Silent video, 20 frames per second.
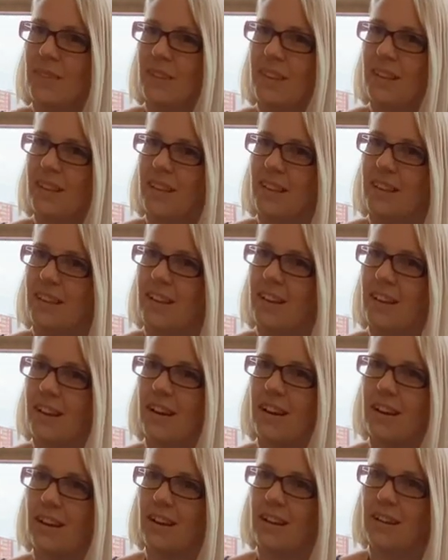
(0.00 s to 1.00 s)

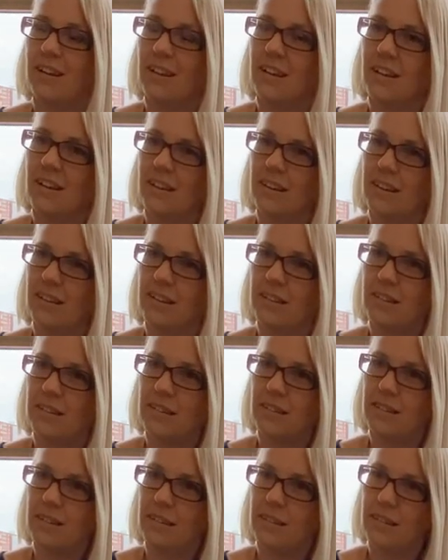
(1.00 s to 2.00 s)

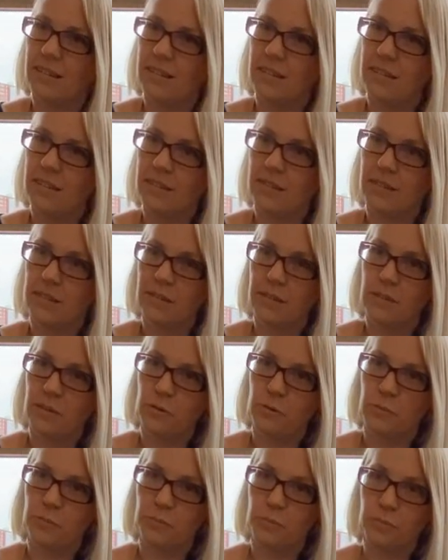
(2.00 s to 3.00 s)

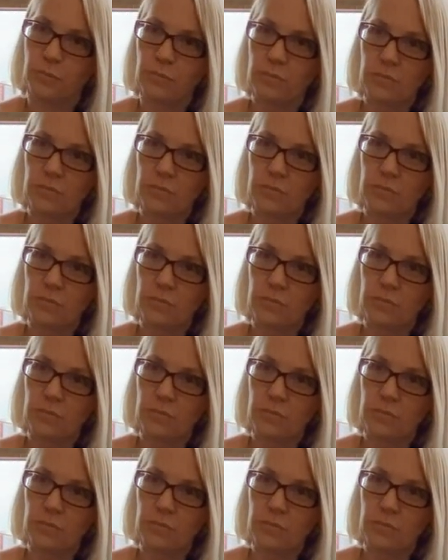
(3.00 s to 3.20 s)
Nothing is said.